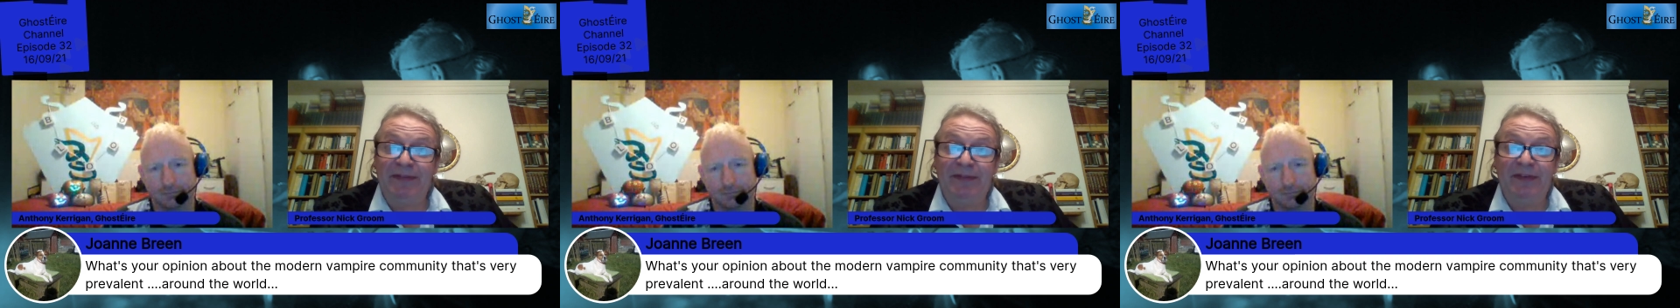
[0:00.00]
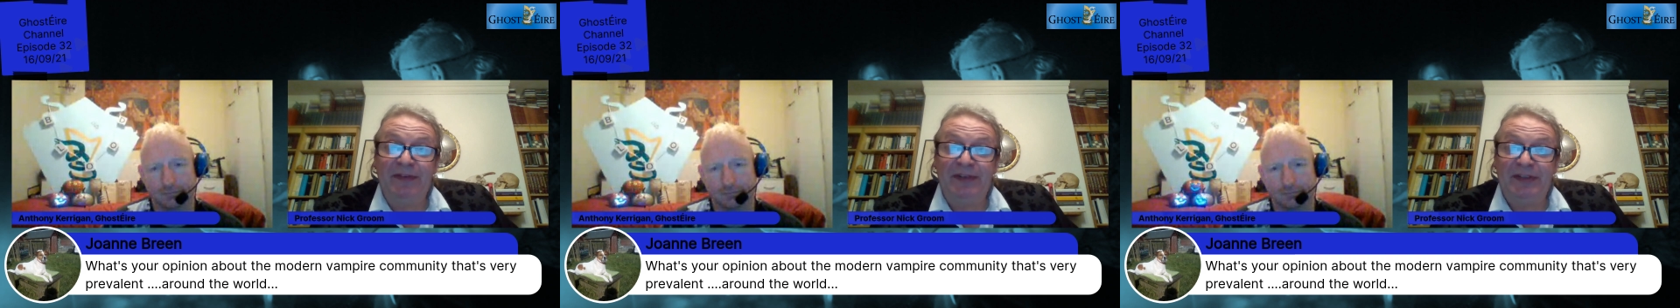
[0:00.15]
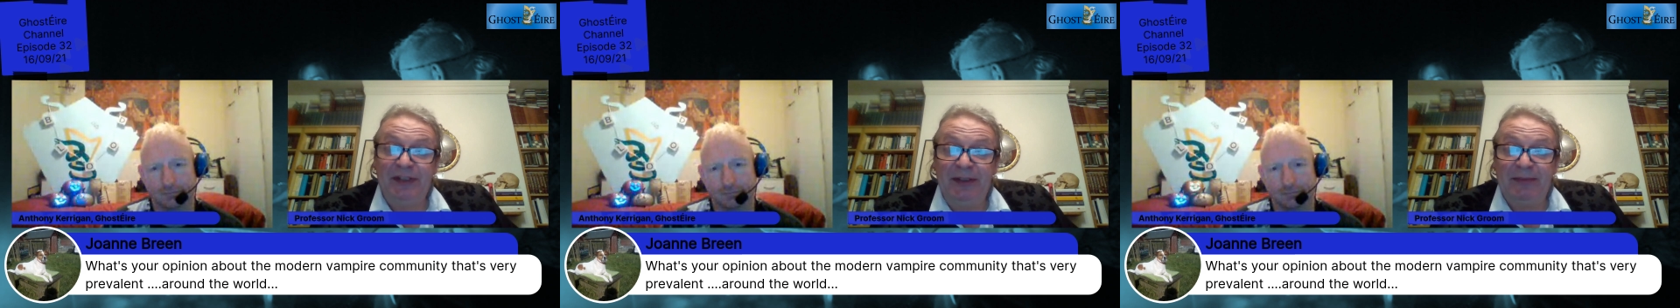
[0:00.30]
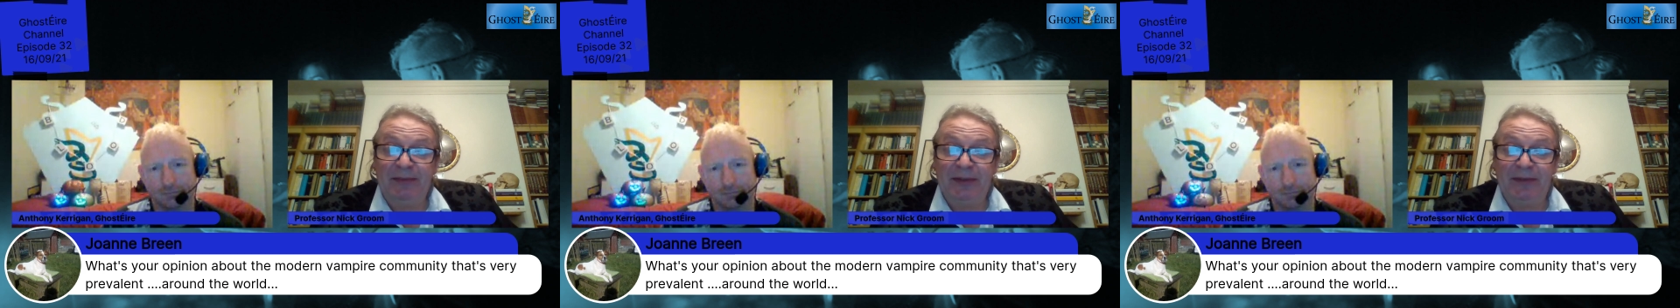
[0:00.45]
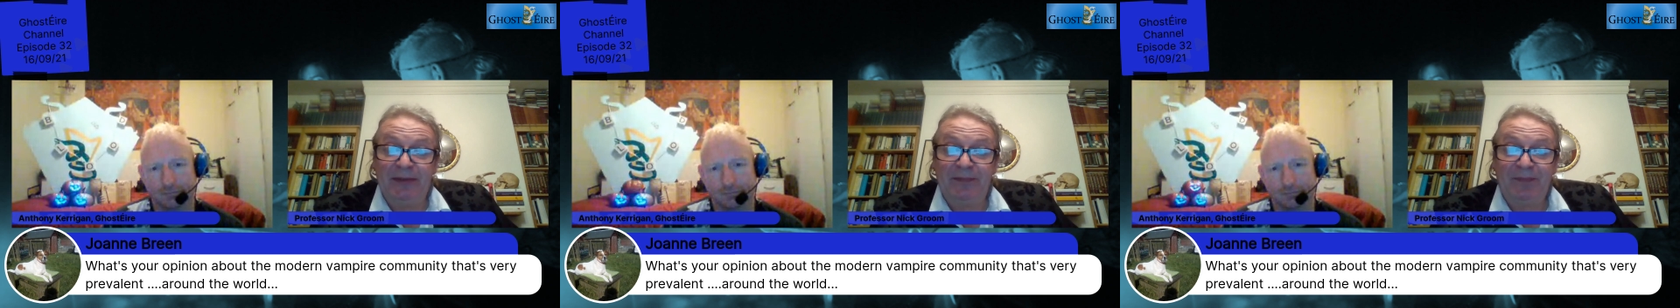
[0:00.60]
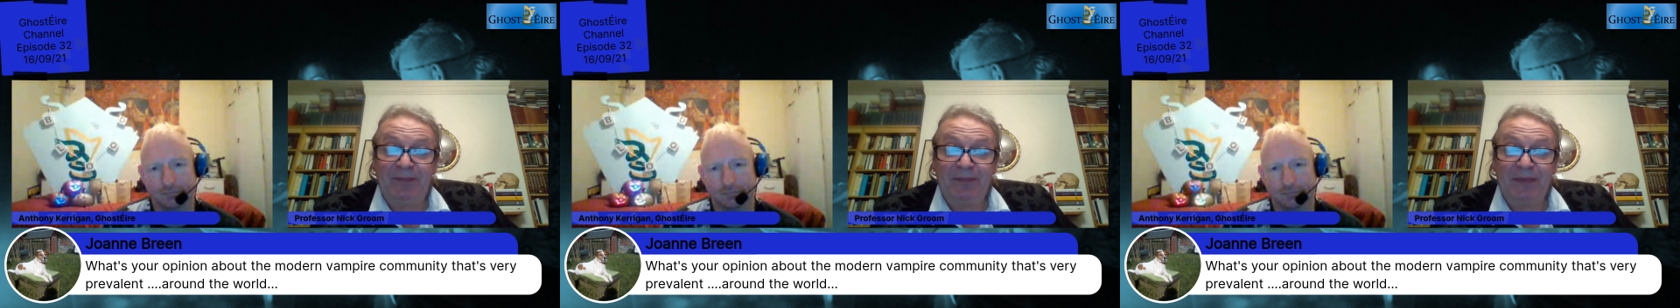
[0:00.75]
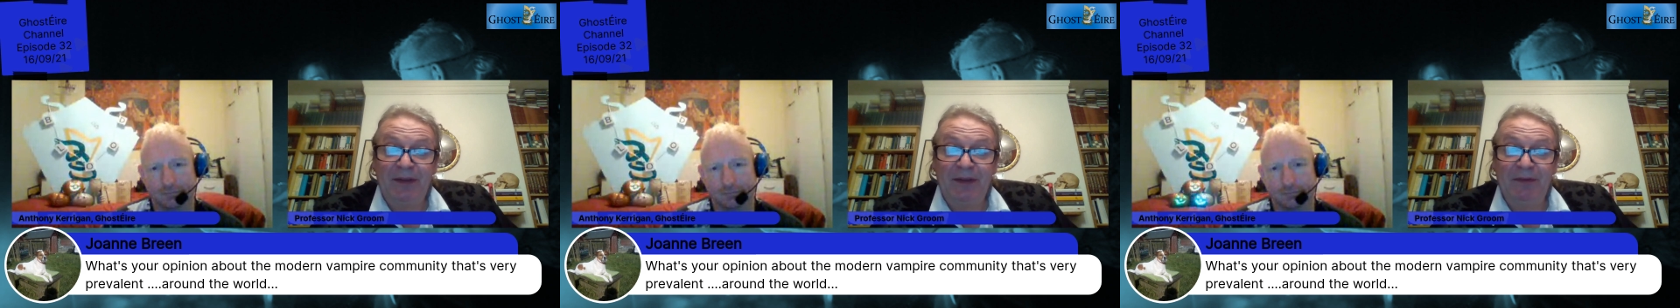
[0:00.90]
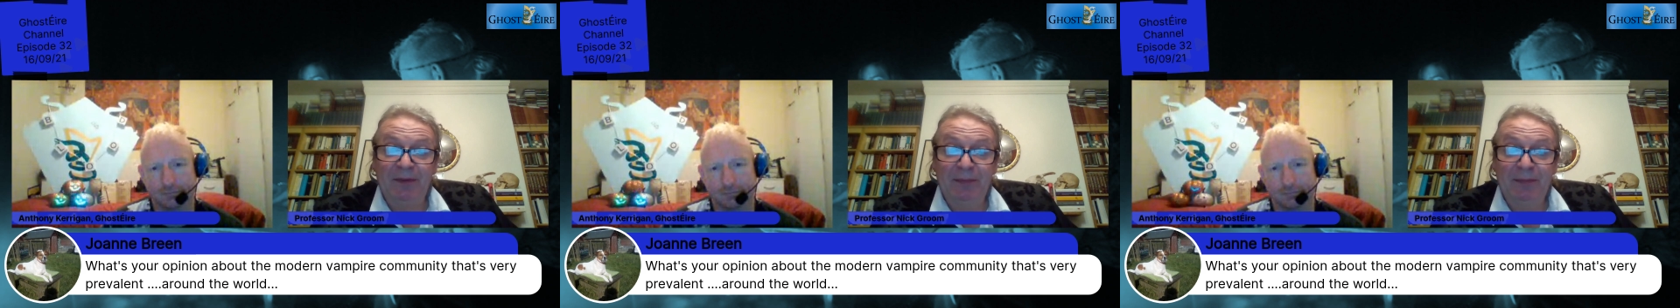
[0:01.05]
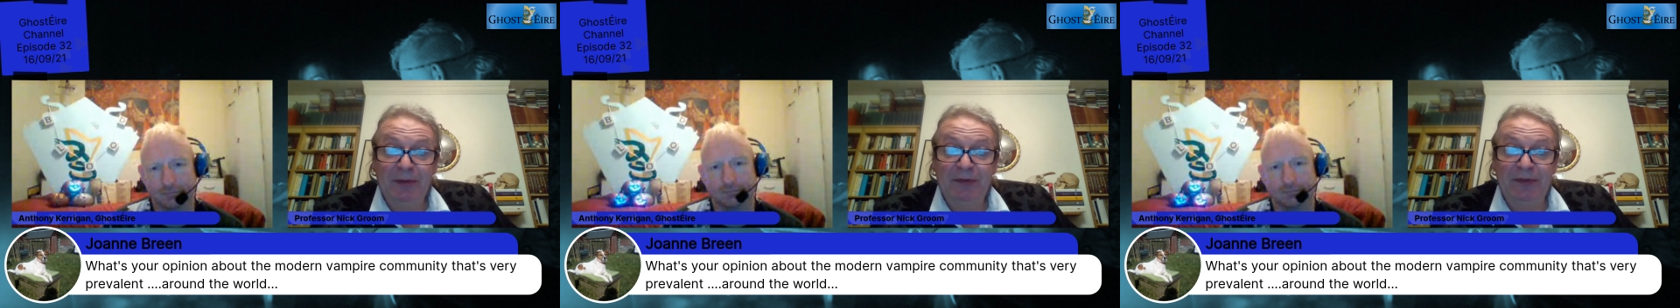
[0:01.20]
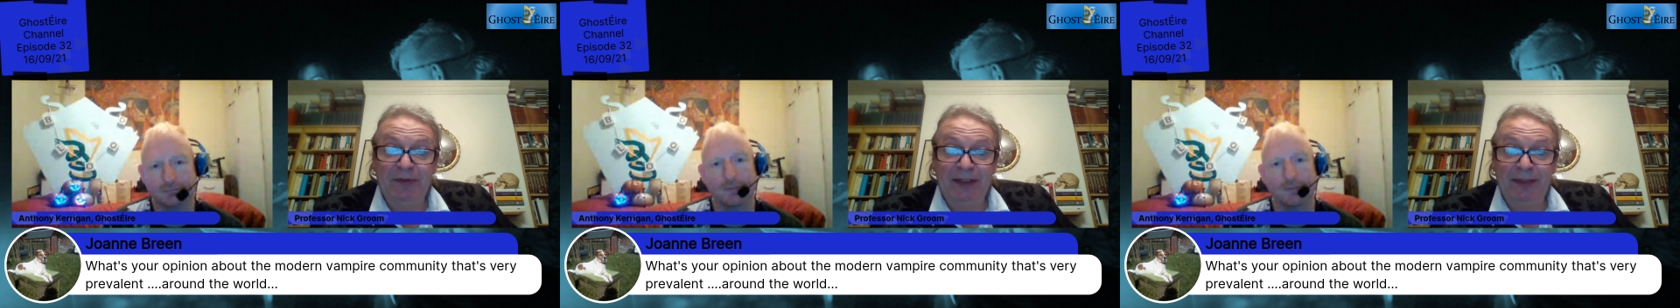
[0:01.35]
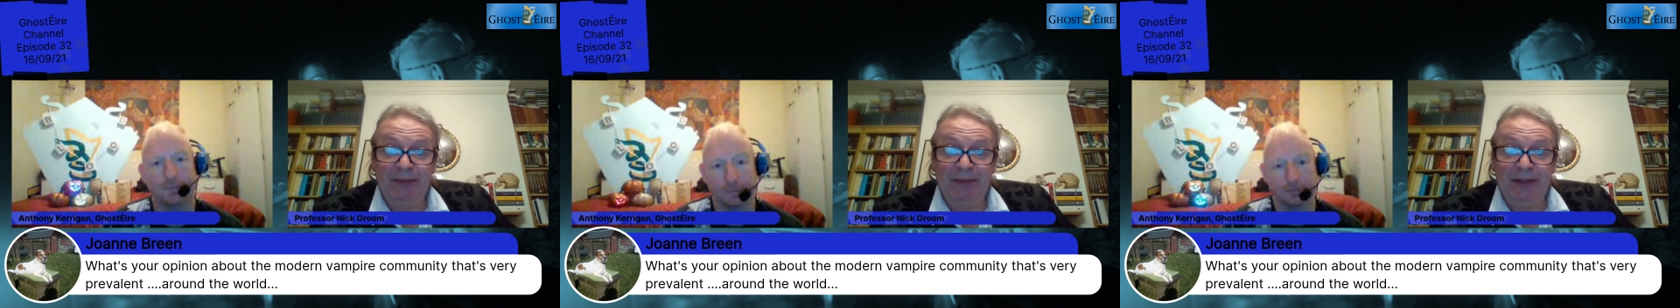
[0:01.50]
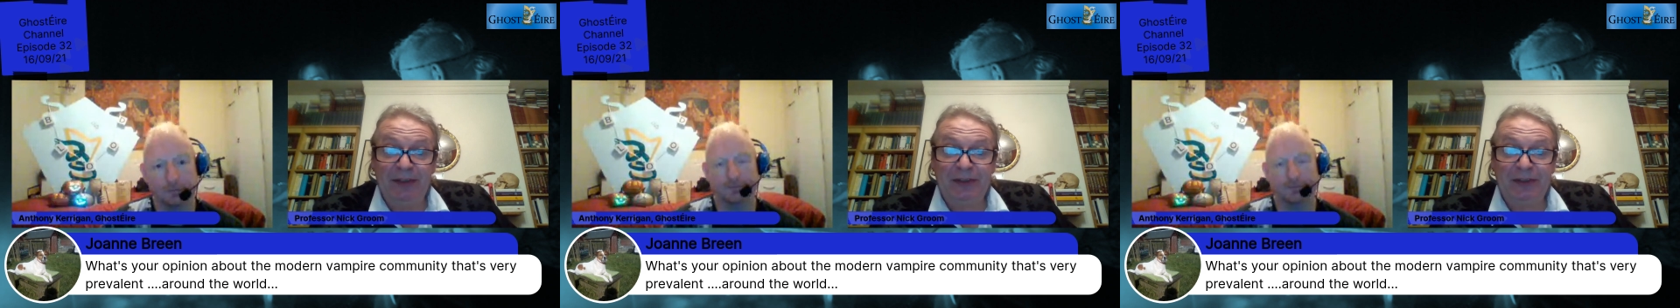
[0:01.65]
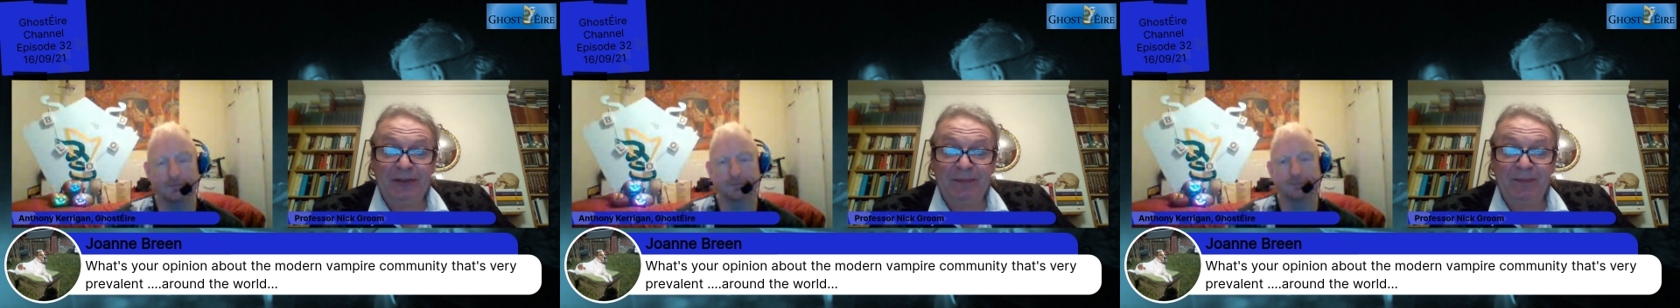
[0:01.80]
of the cinema, of the moving
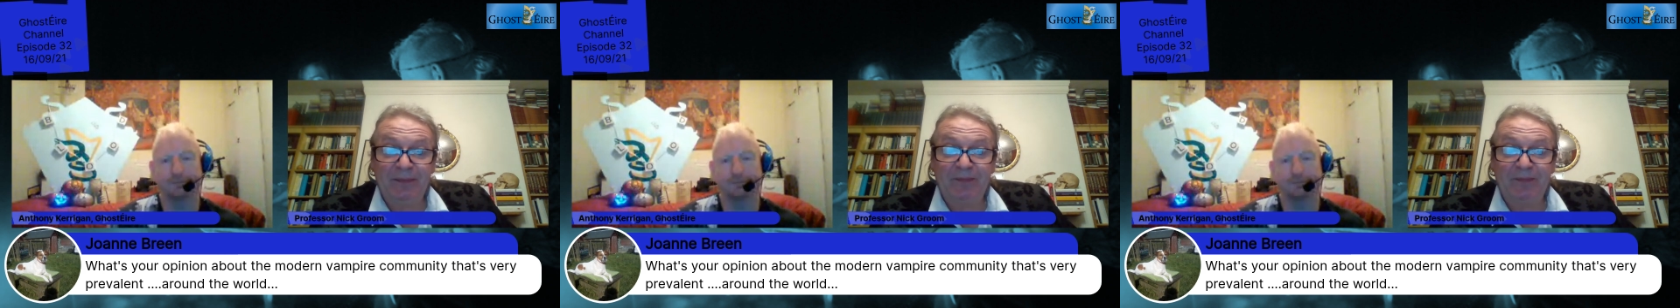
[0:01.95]
image.